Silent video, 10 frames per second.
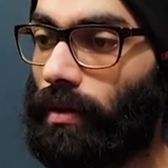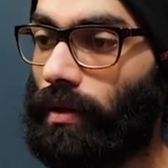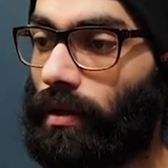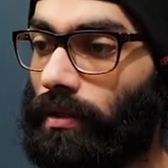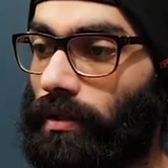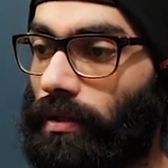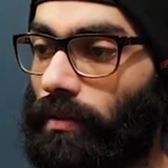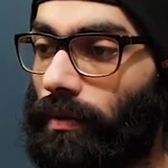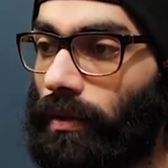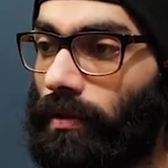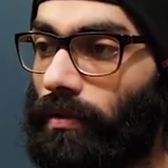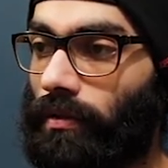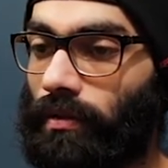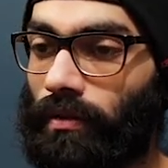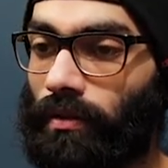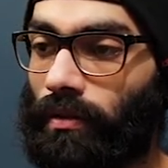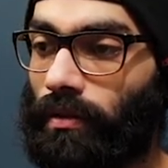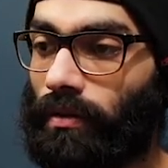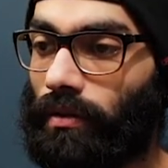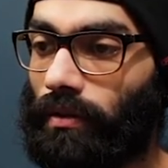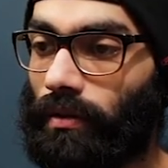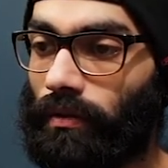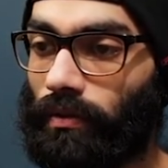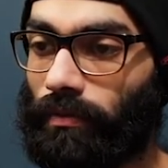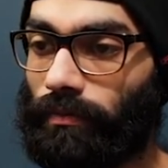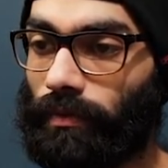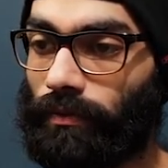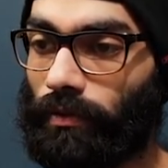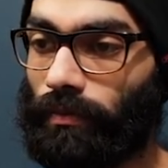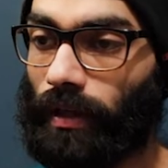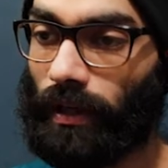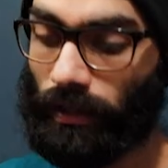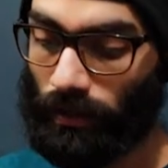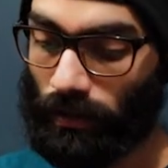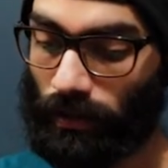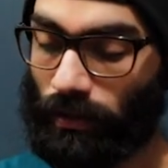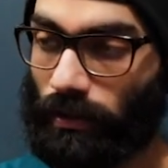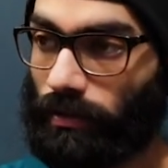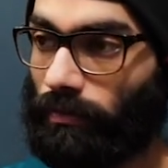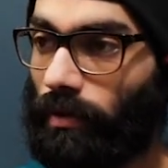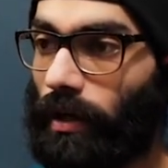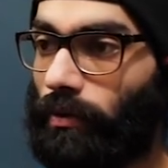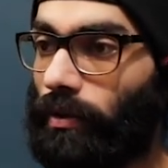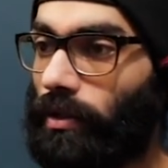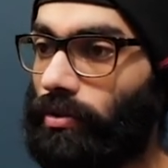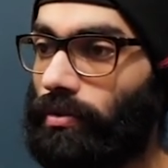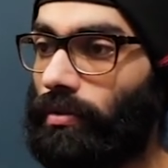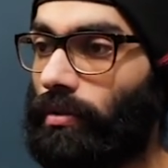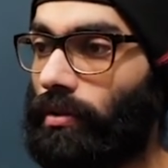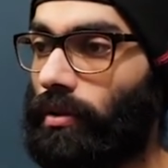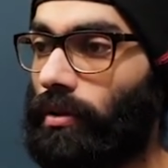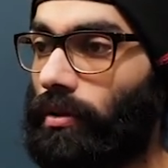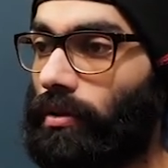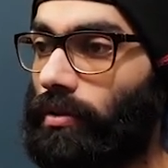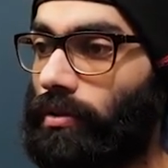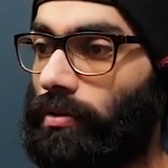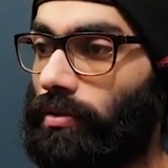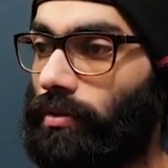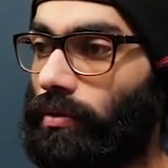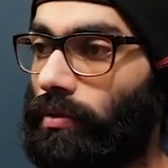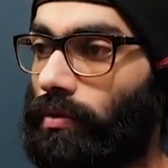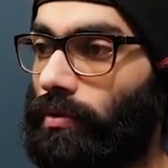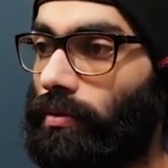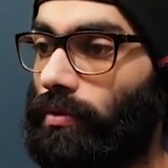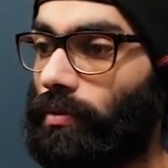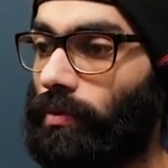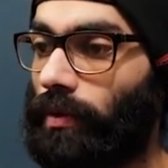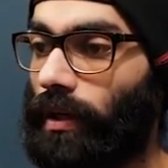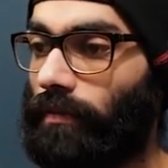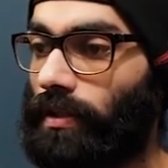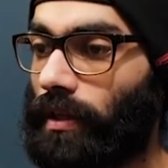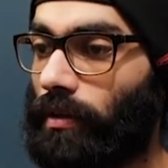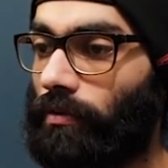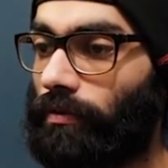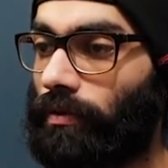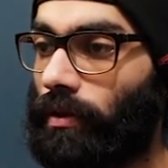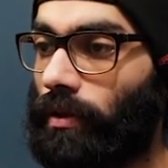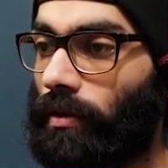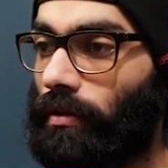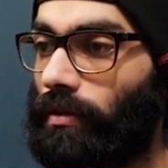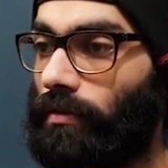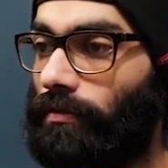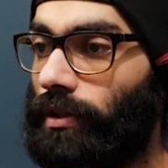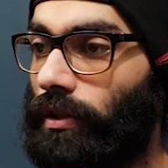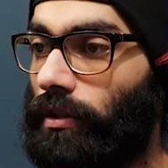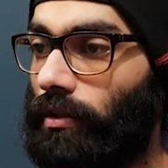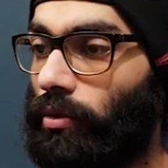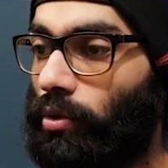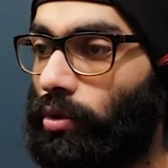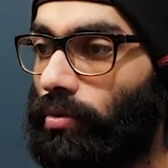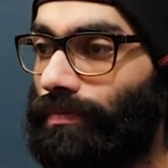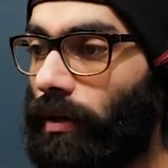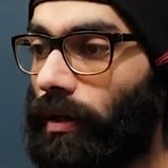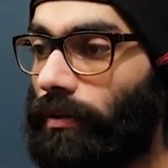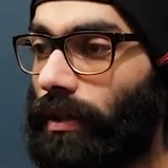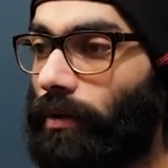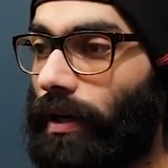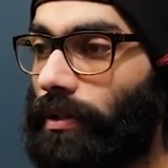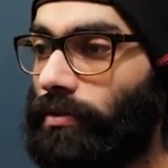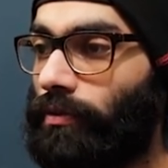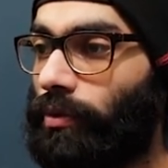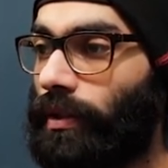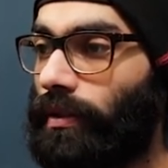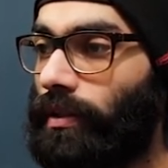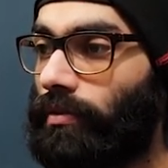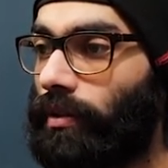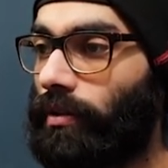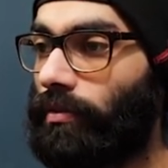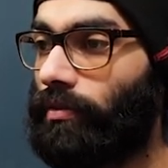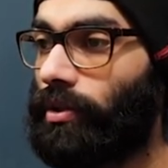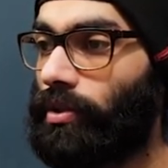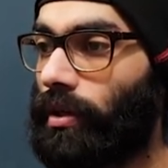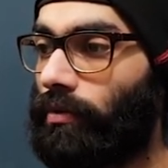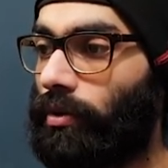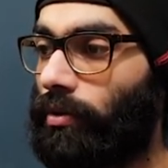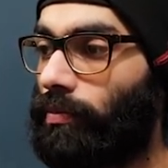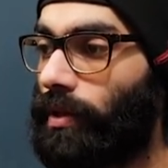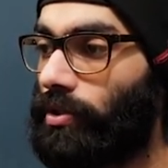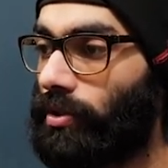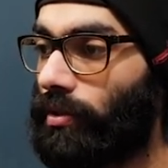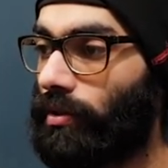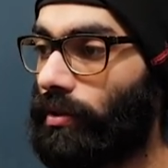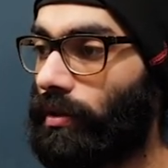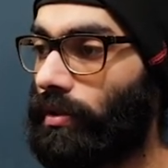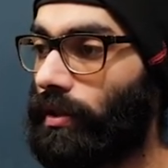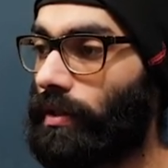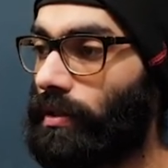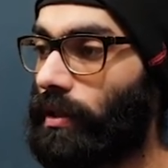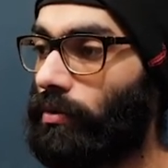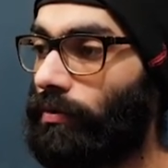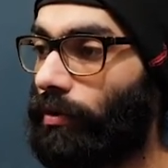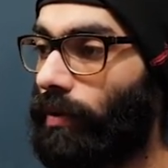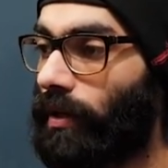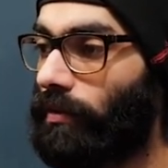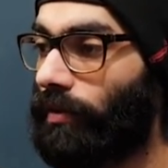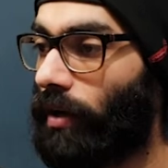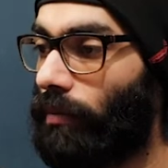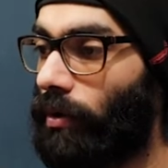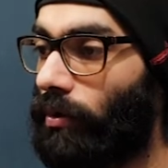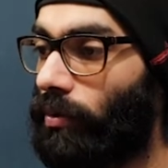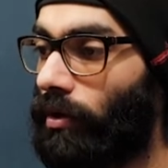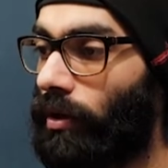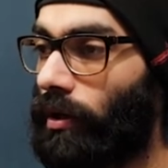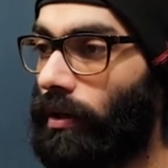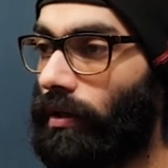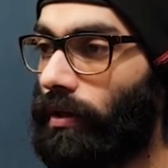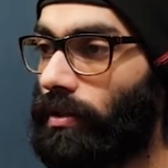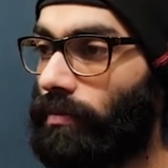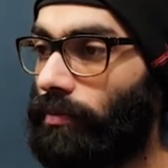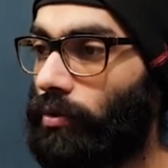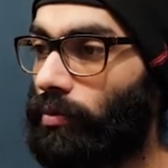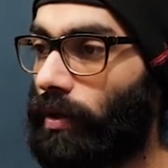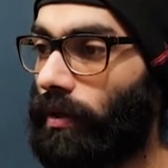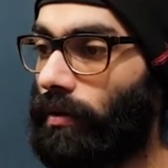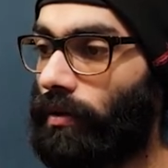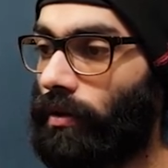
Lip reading: and as it's coming in, I'm coming from 90 degrees Y rotation, so we have this kind of revealing logo. Now the advantage of doing it this way, which I wanted to mention, is let's say I go from active camera to custom view 1.